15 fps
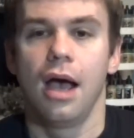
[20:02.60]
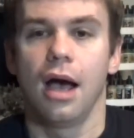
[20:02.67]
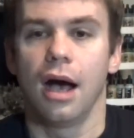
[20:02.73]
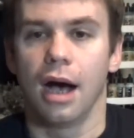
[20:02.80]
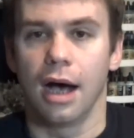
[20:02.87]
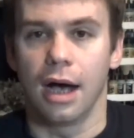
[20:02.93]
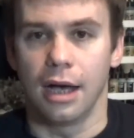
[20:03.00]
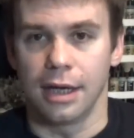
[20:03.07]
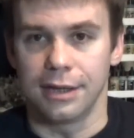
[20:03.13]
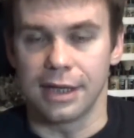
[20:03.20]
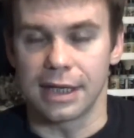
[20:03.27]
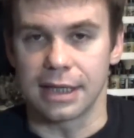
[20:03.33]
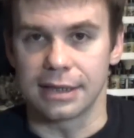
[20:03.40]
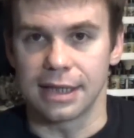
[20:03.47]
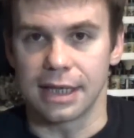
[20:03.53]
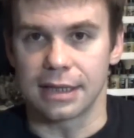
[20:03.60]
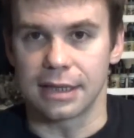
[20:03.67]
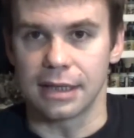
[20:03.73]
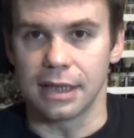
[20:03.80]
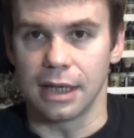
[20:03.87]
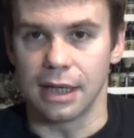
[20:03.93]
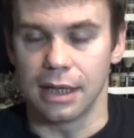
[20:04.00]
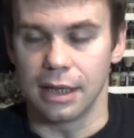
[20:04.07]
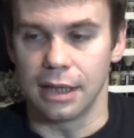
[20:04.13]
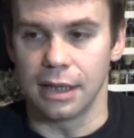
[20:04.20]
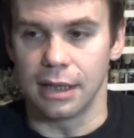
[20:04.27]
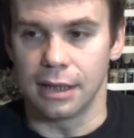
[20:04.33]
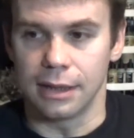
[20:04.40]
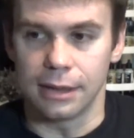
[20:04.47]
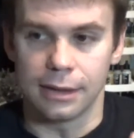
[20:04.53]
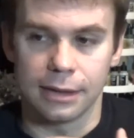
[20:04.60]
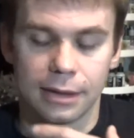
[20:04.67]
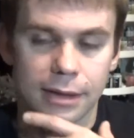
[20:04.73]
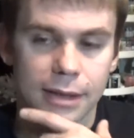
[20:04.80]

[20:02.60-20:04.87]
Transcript: And they can take the